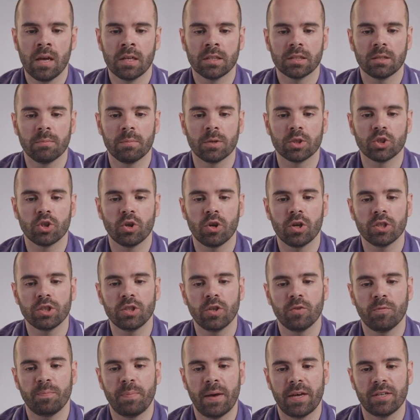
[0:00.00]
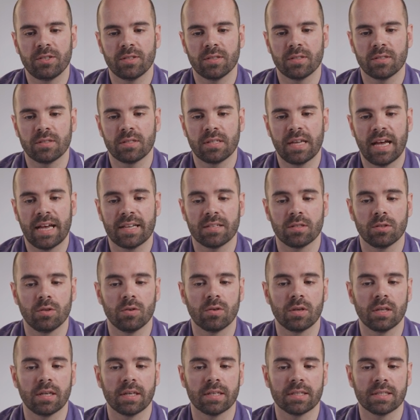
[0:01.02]
The majority of patients has
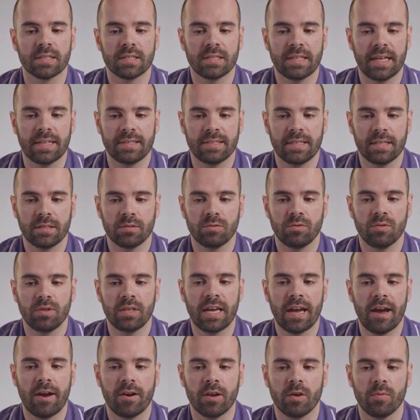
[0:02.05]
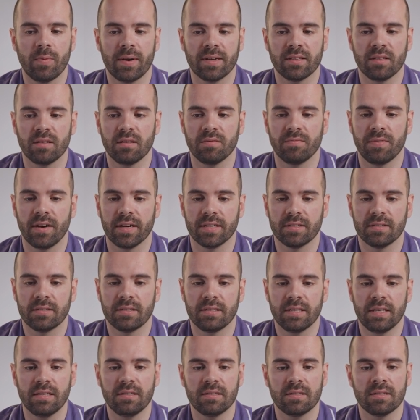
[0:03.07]
local anesthetic to the area where the device
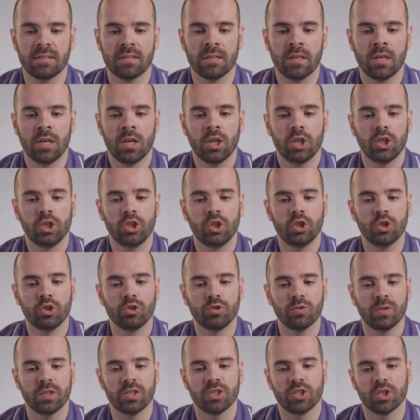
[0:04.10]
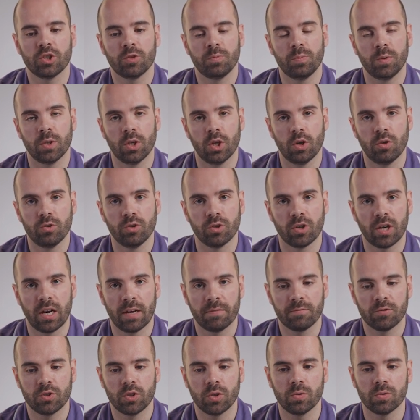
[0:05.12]
sits, usually just below your
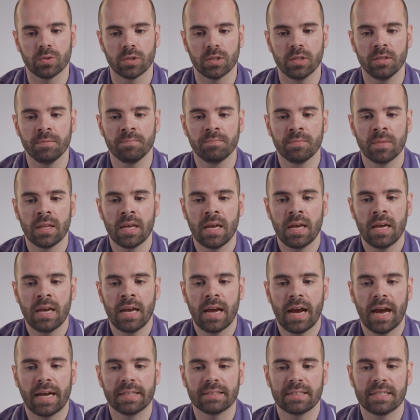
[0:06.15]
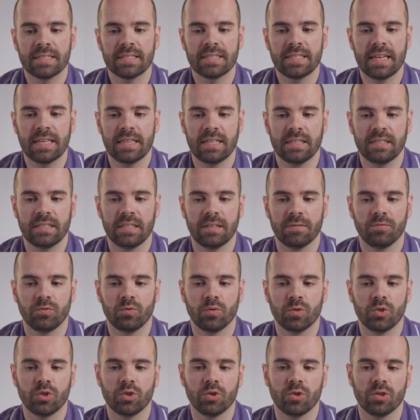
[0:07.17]
left shoulder, and a sedative
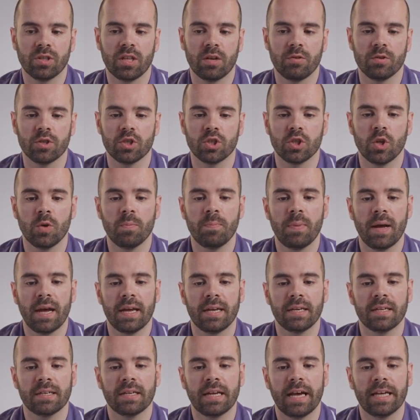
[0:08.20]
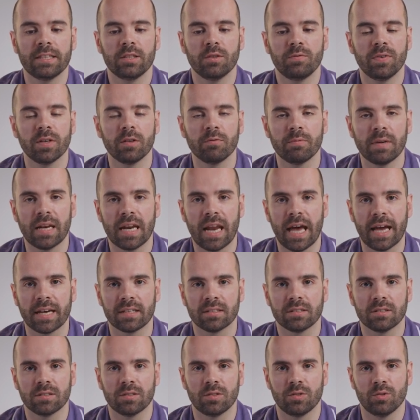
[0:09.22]
to ensure there is no pain and you feel
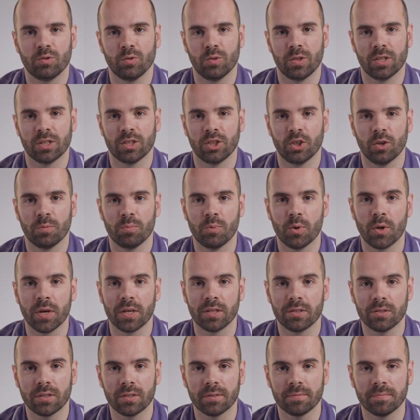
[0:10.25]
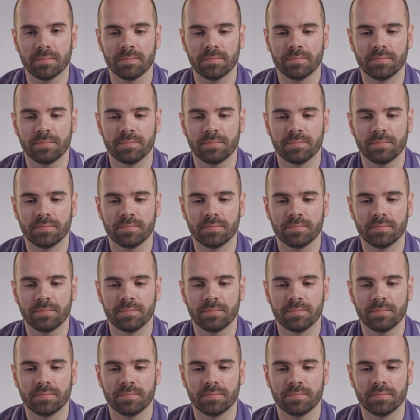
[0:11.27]
relaxed during the operation.